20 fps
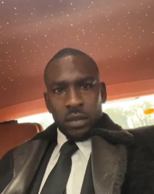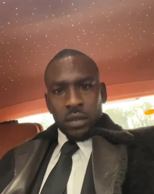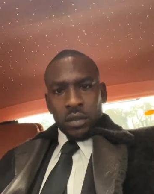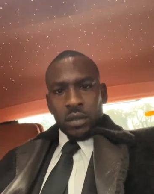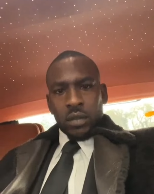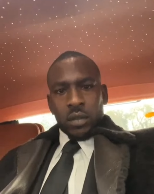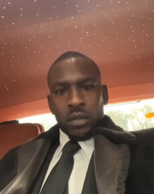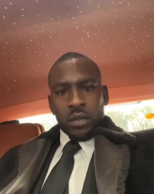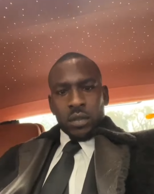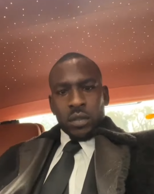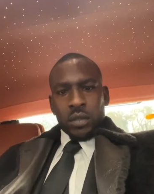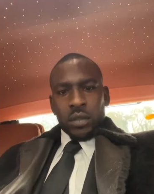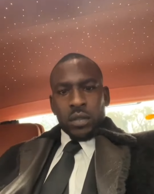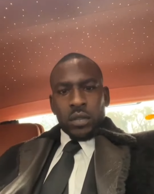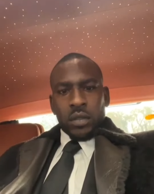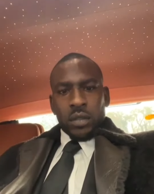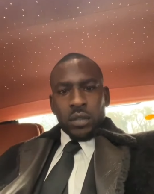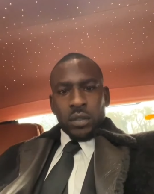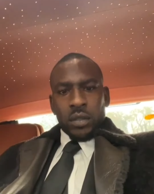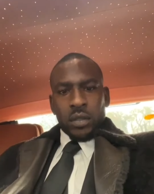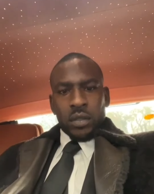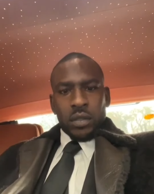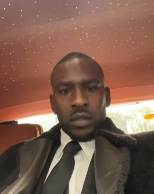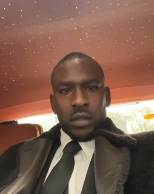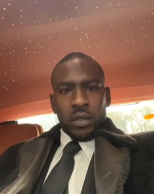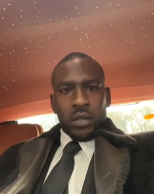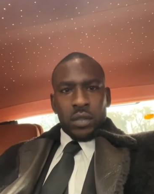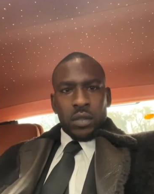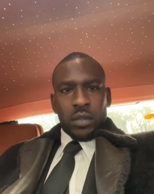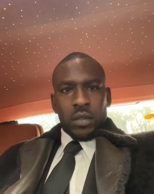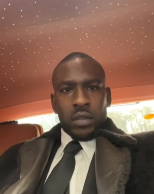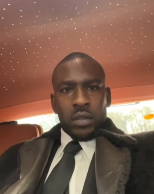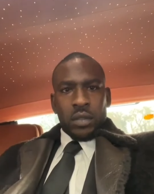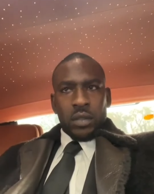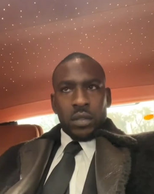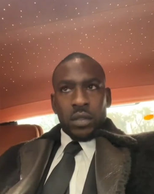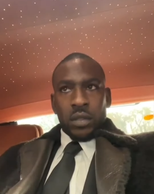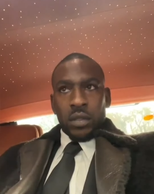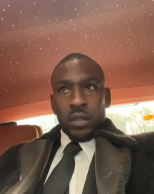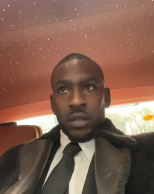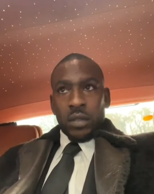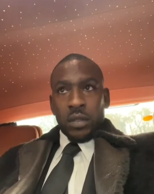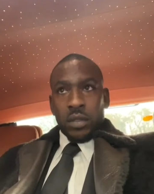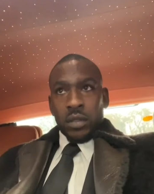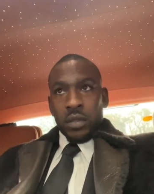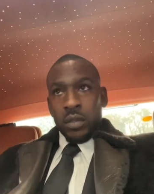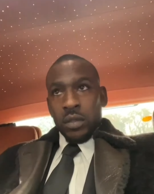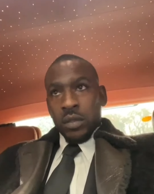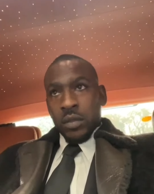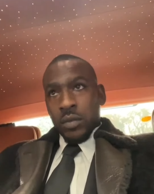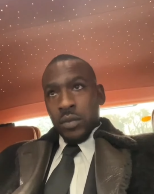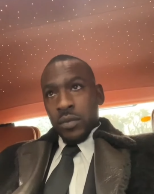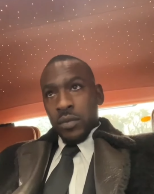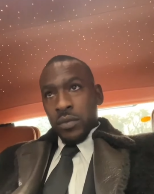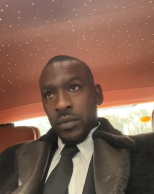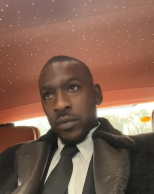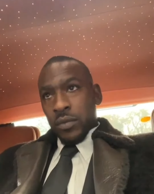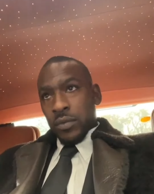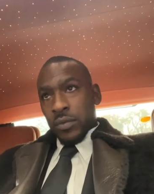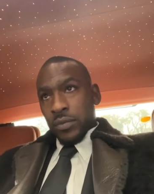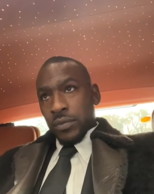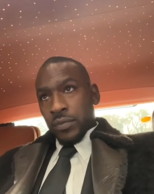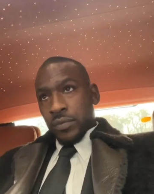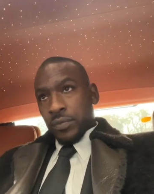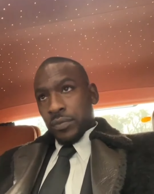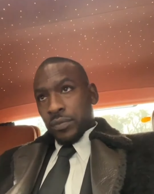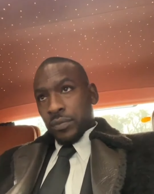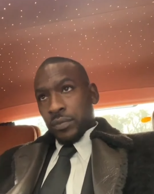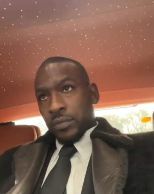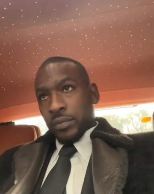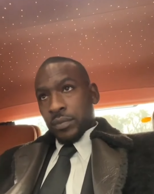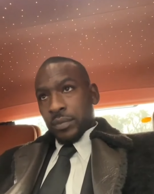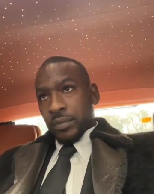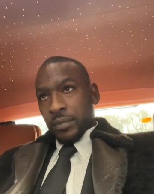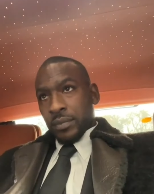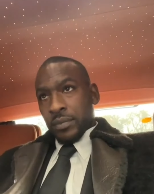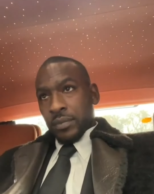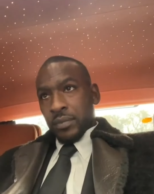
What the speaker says: Nobody speaks.